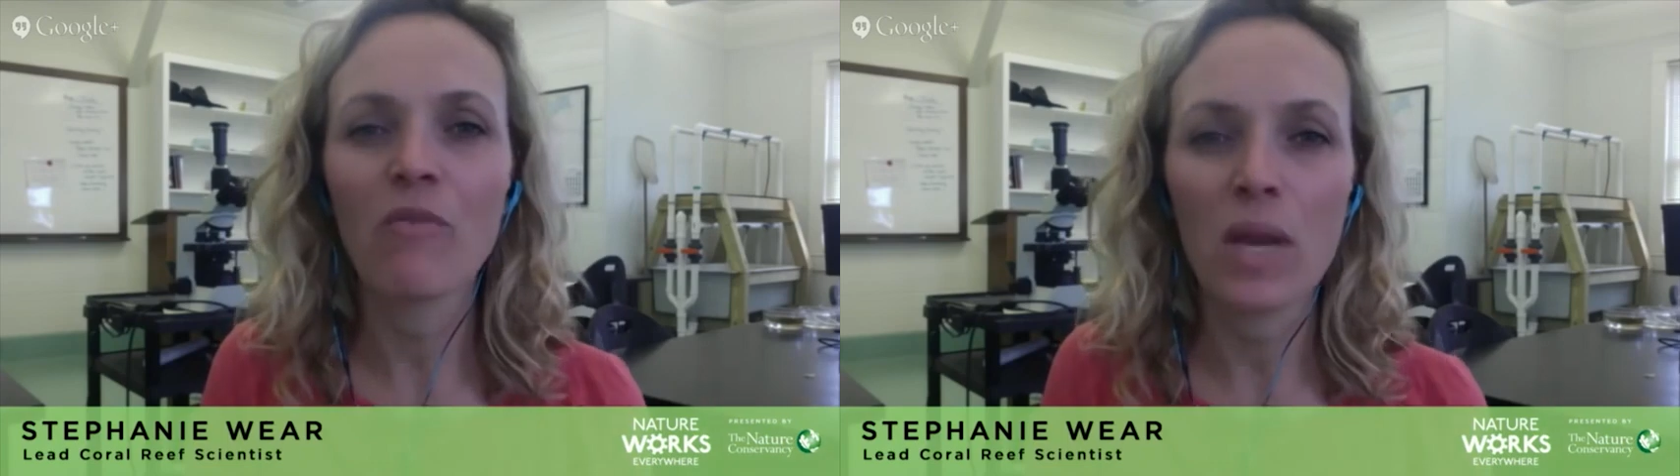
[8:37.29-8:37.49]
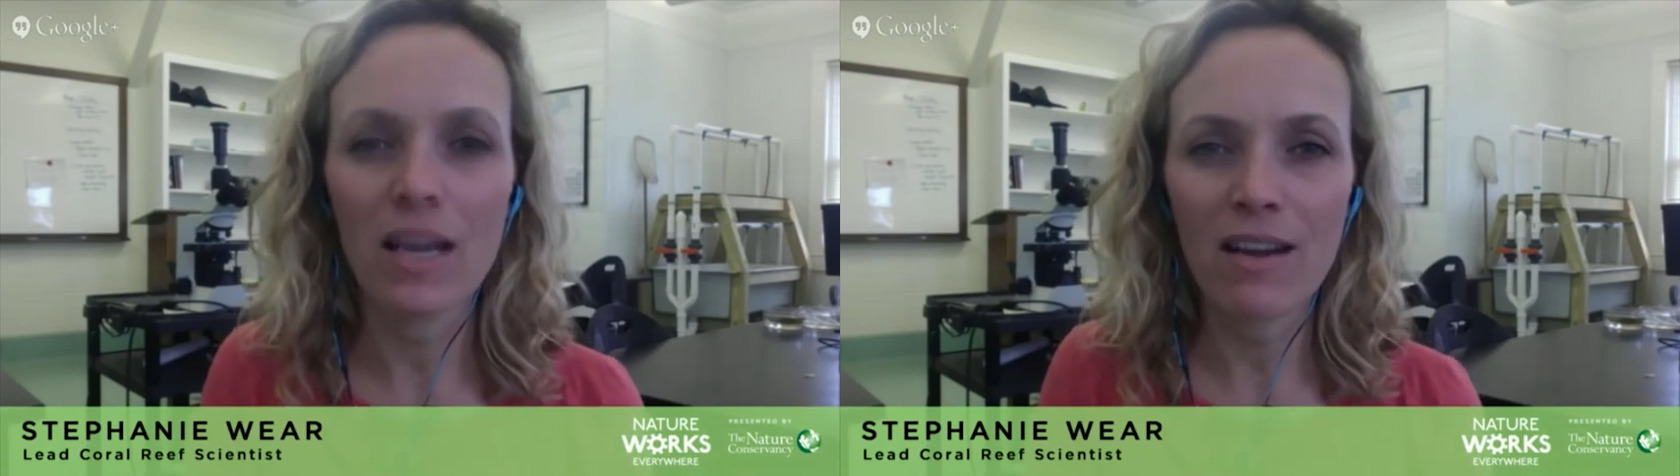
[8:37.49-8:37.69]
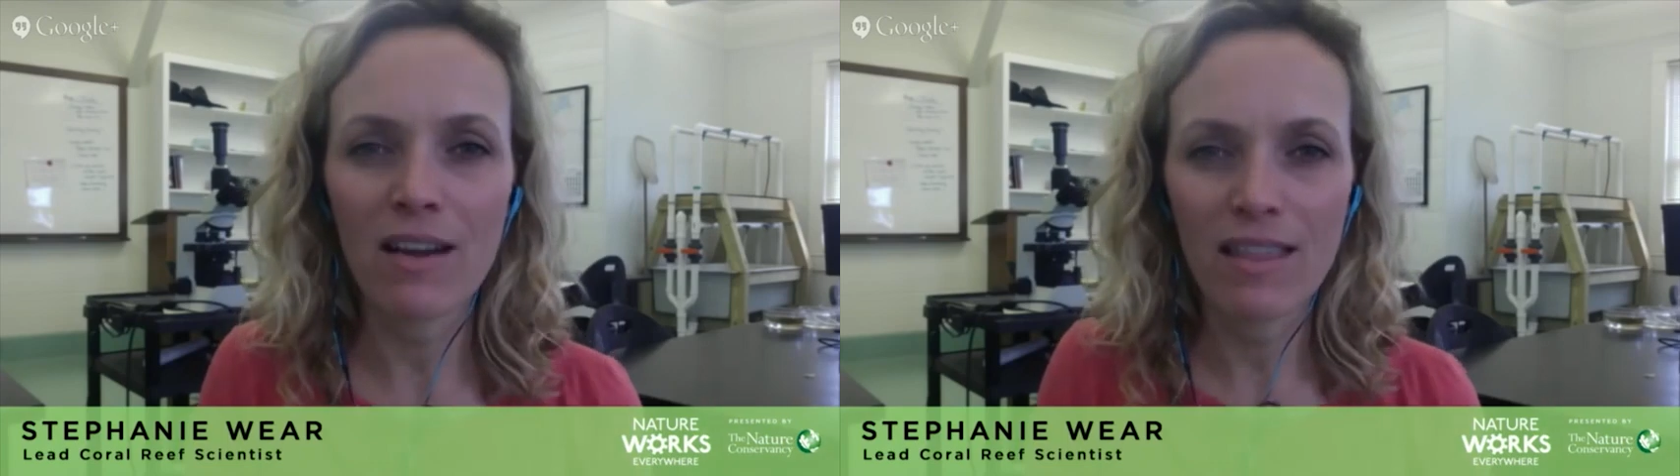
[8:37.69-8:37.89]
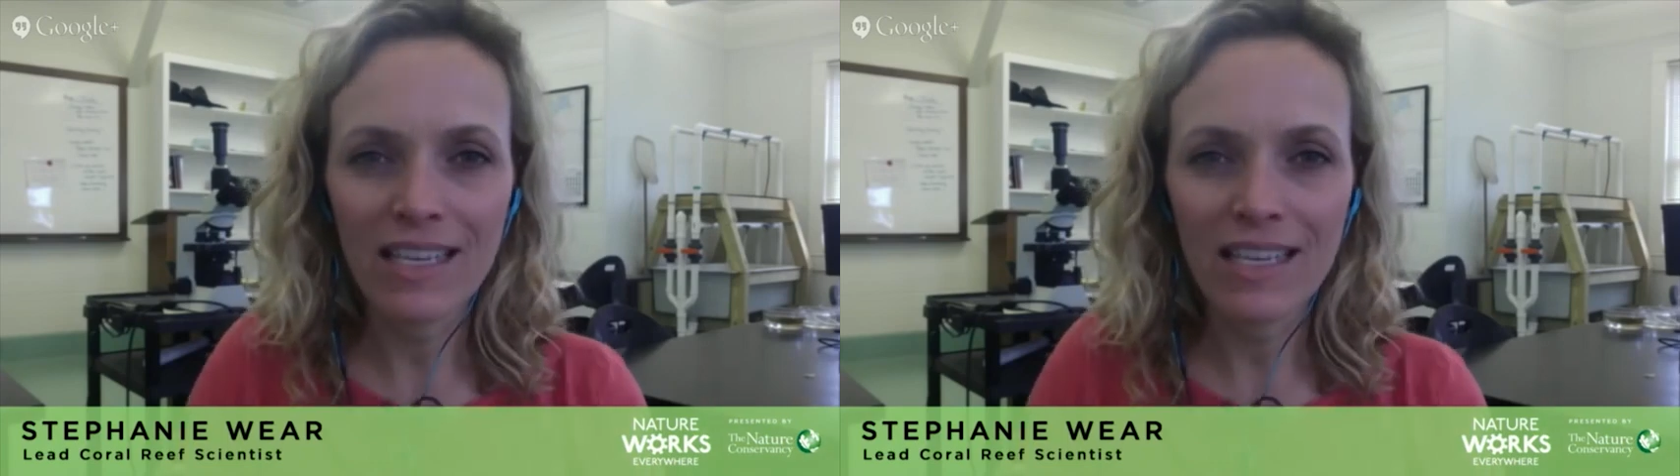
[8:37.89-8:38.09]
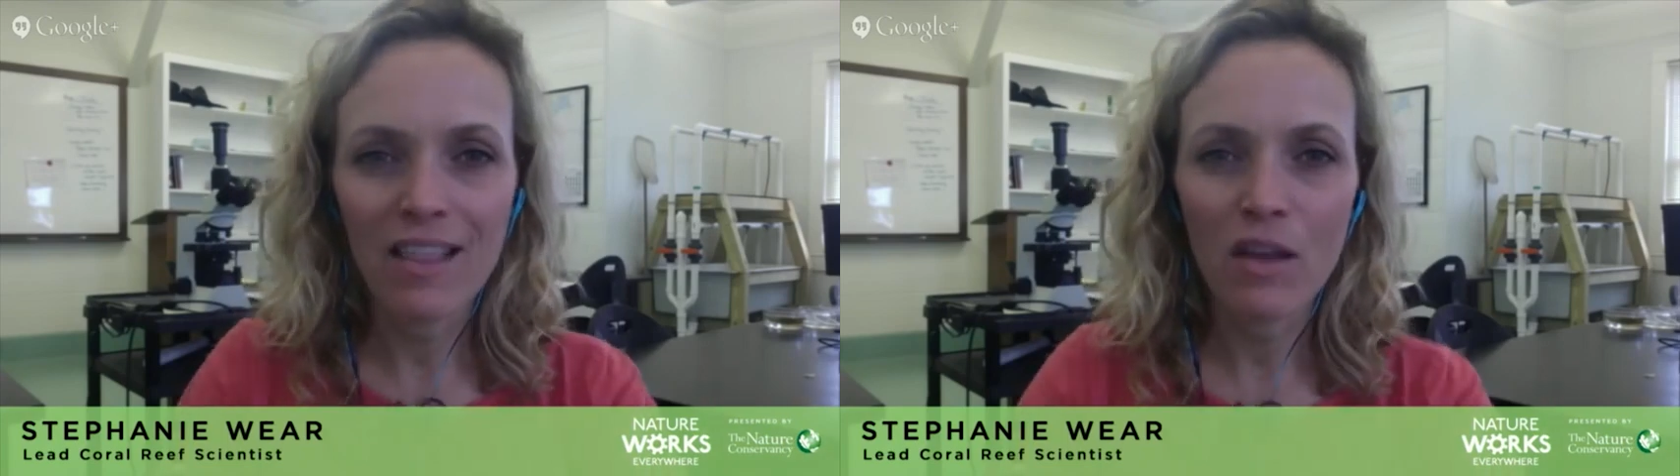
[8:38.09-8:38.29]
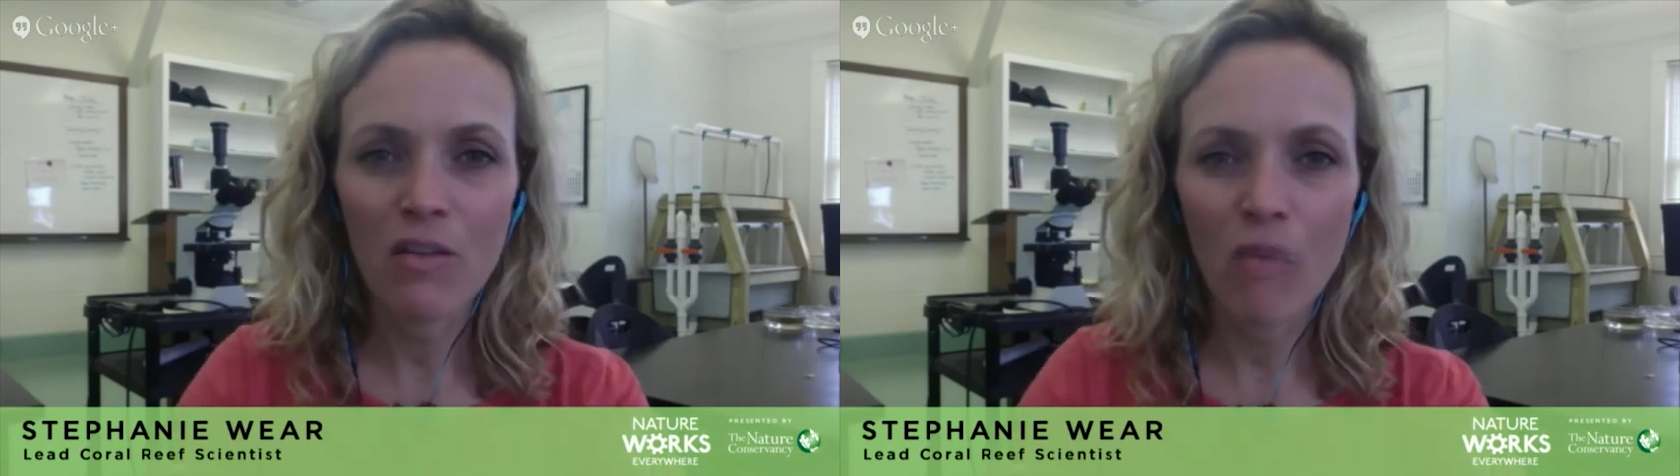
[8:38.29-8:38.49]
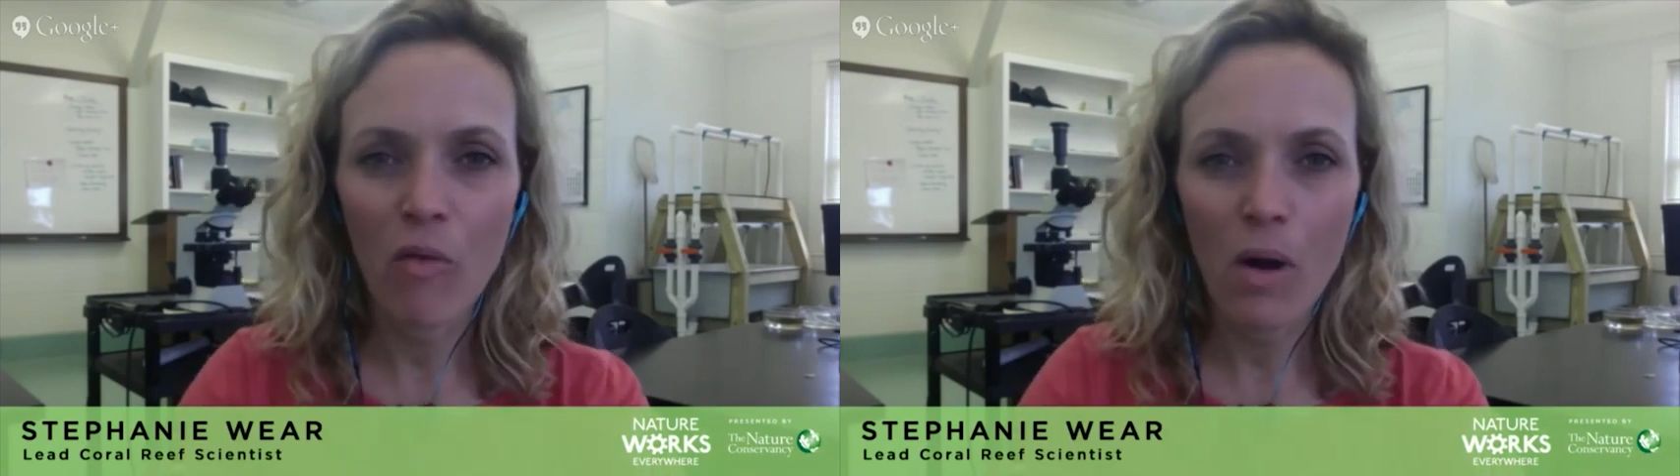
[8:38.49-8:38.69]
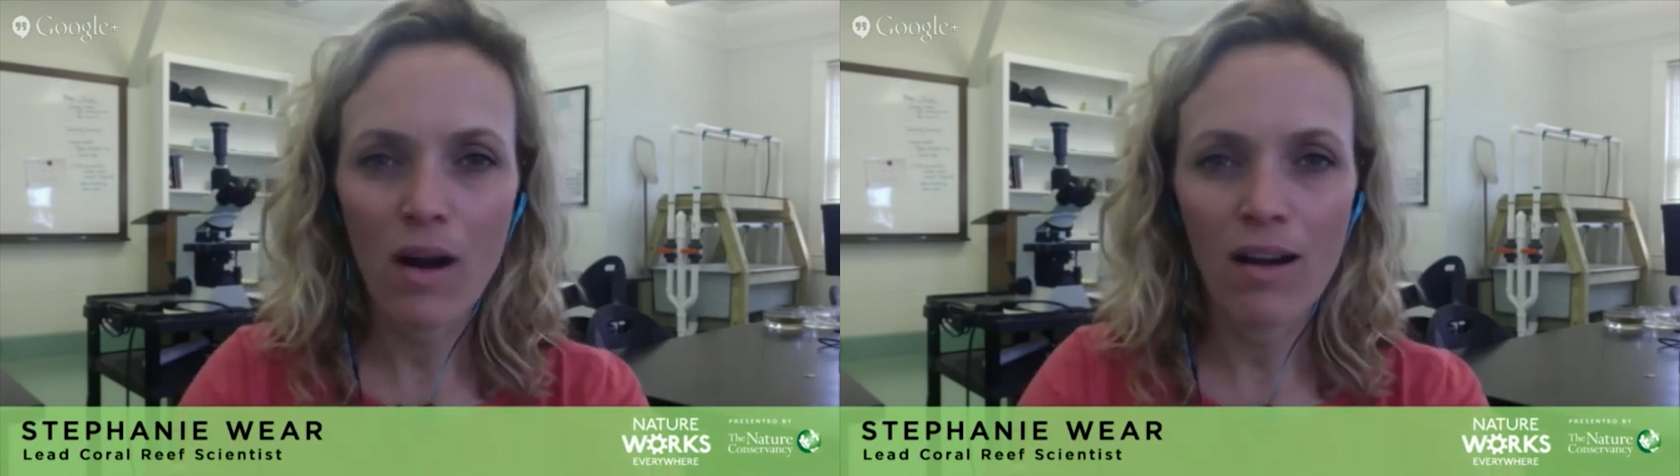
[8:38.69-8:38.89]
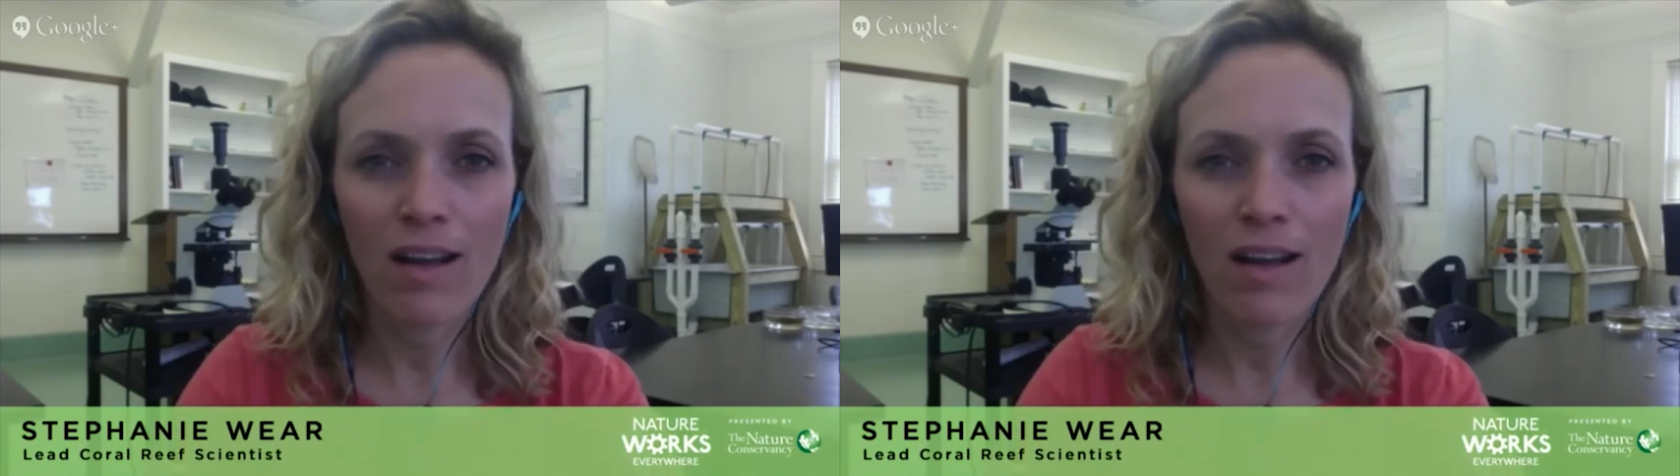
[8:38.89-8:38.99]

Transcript: weird things I look for